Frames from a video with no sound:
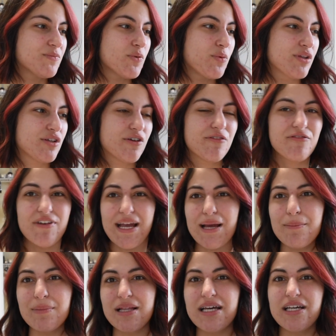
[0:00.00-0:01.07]
with your
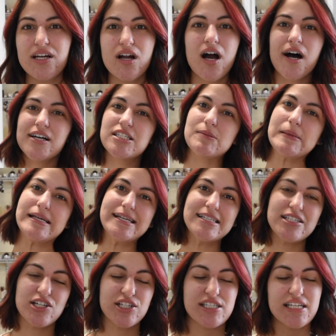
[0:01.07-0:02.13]
family, your
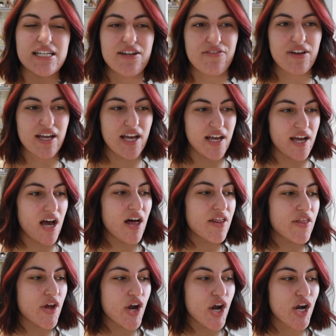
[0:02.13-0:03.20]
husbands, your significant
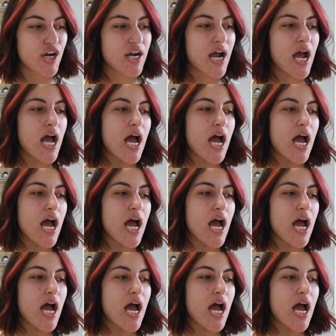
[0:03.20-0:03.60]
other.